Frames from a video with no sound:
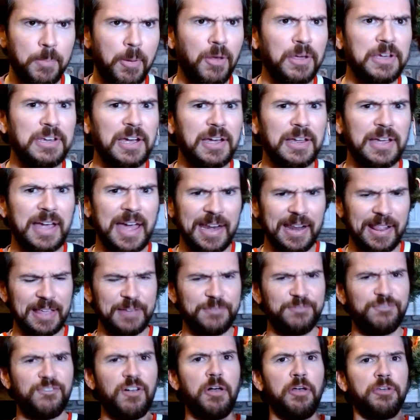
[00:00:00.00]
for the ball, he kind of
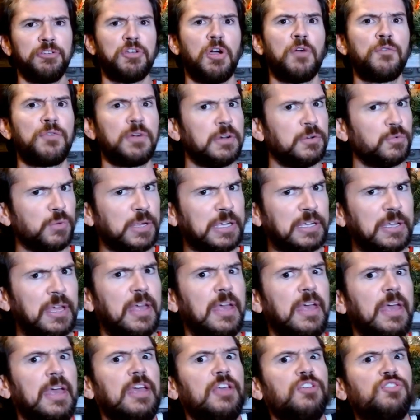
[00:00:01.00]
like falls over and like
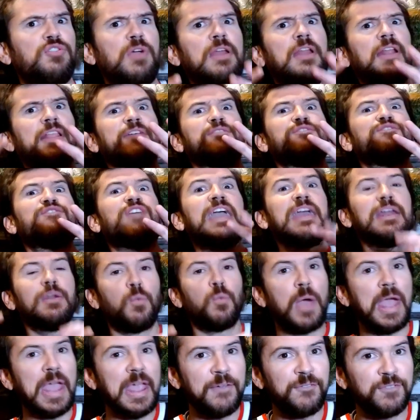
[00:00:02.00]
is trying to like fade
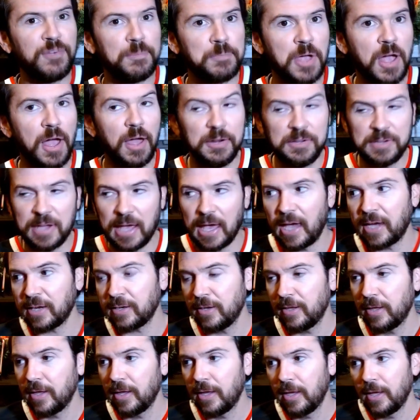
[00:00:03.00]
away from
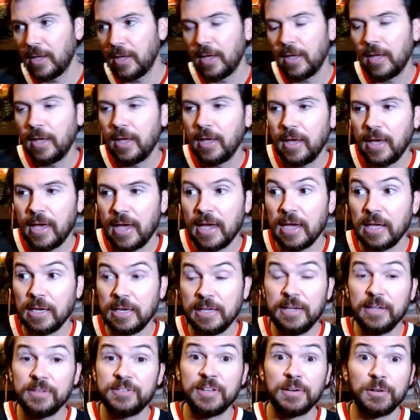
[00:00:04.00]
contact.
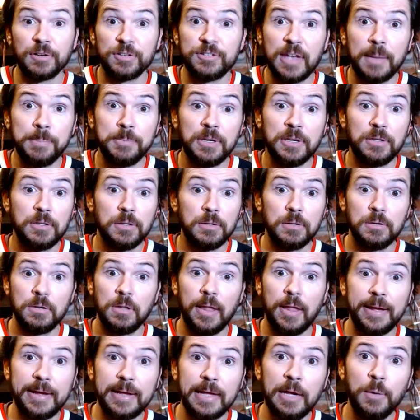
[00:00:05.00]
And he gets intercepted,
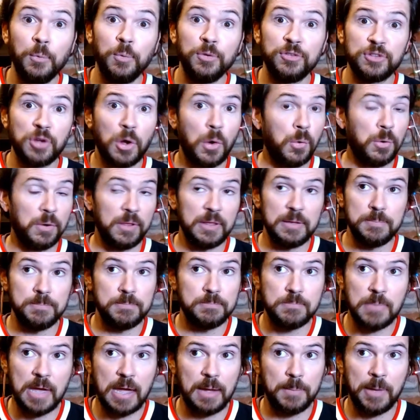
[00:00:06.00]
dude. Like, it was
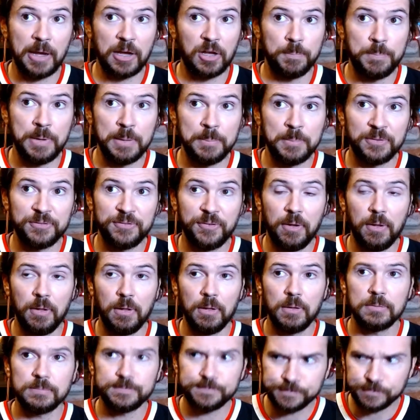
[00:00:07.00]
totally Michael Pittman's
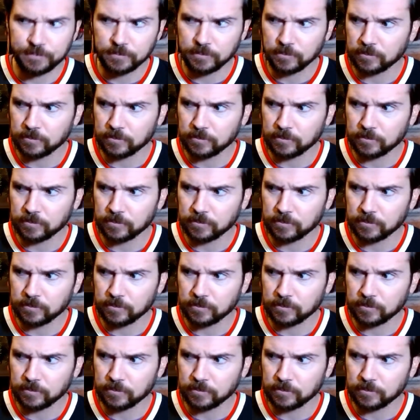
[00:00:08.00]
fault.